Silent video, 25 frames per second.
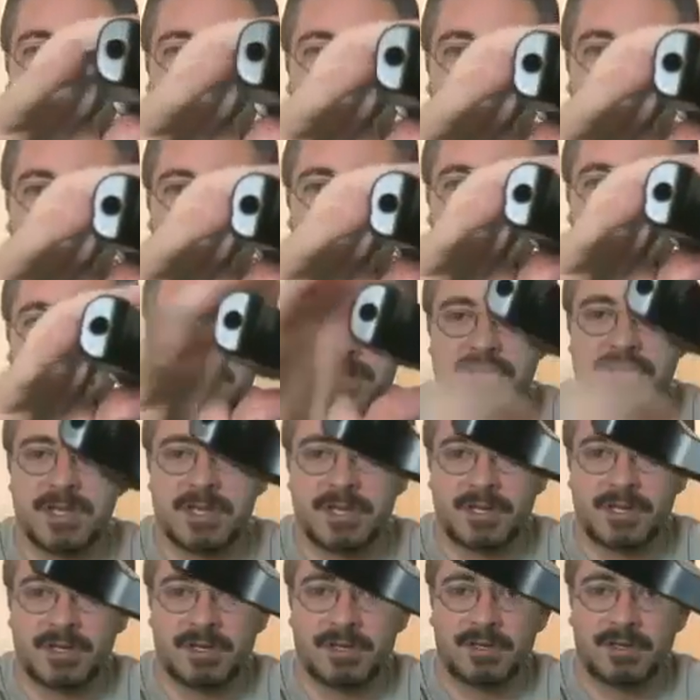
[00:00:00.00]

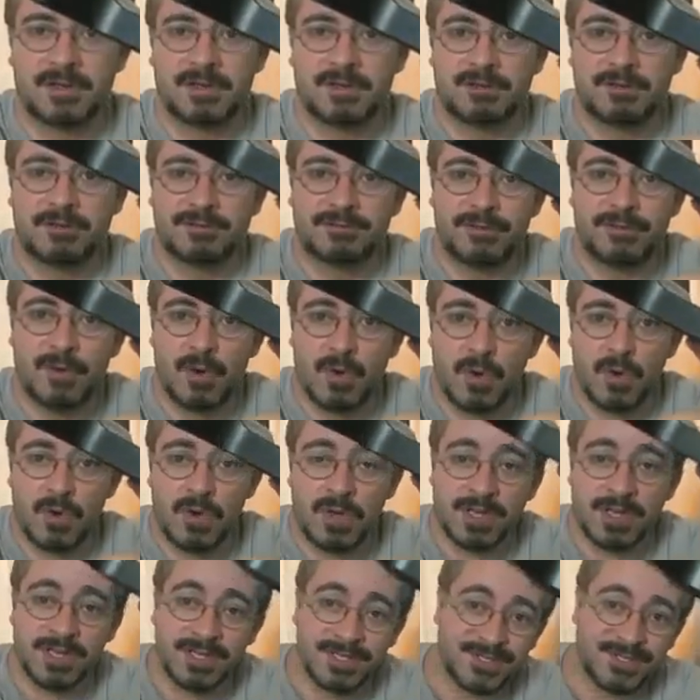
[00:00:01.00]
3,
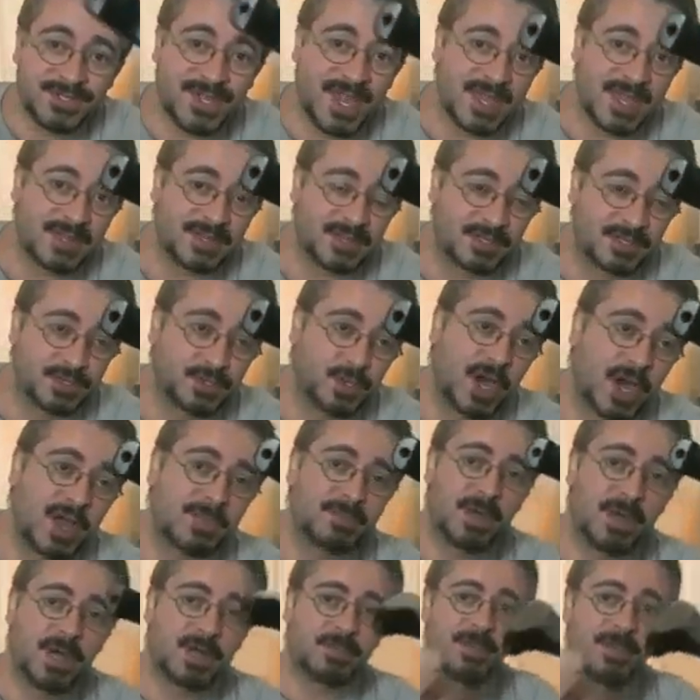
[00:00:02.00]
4 standard
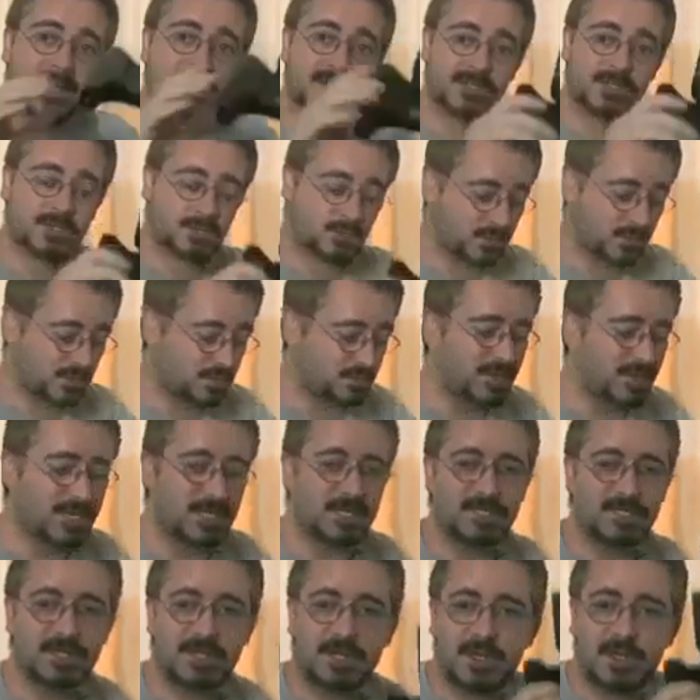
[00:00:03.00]
tripod mounts, which
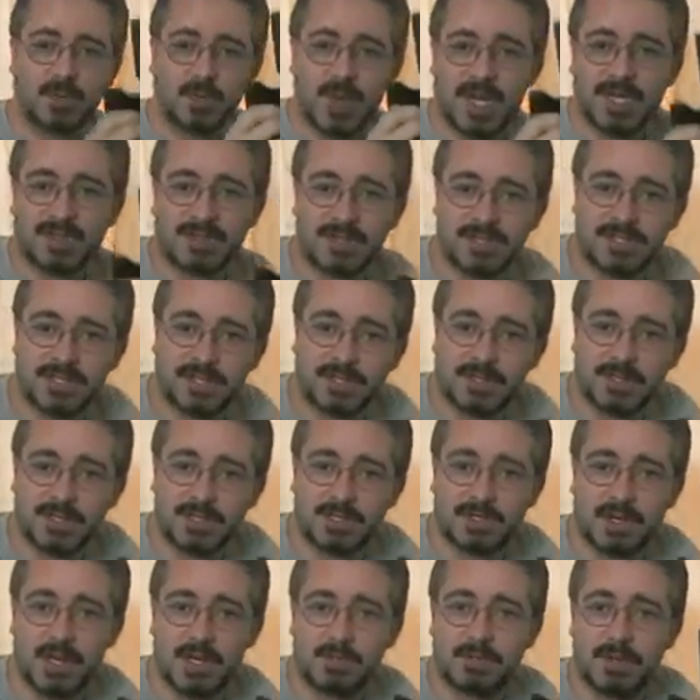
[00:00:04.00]
means you can whack this thing on a
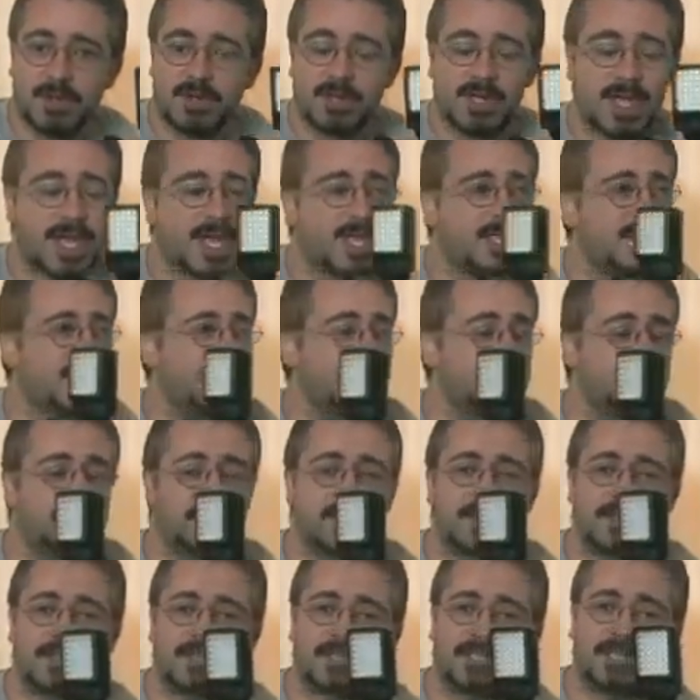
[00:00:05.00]
tripod and
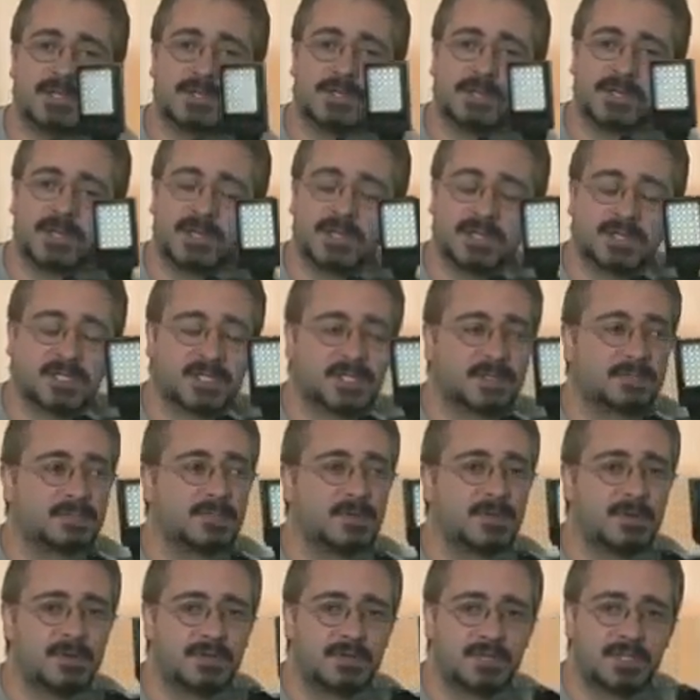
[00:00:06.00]
get the silkiest,
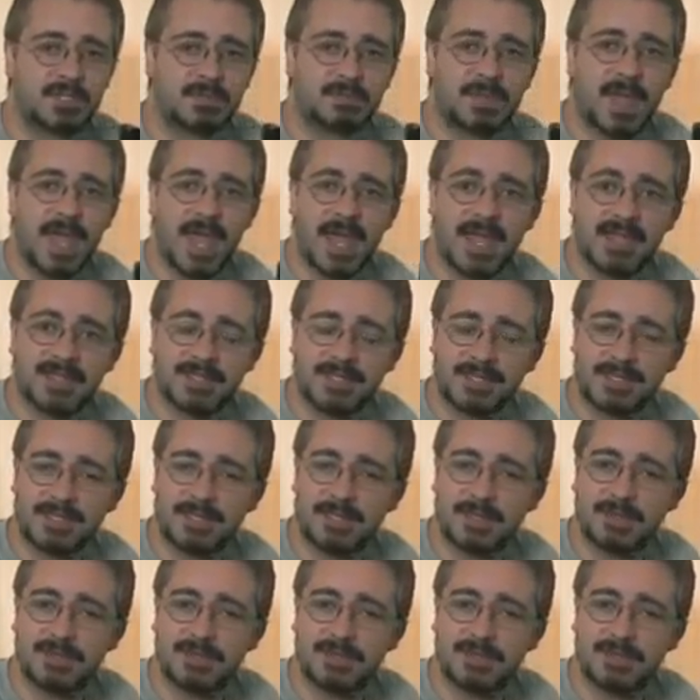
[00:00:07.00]
smoothest pans and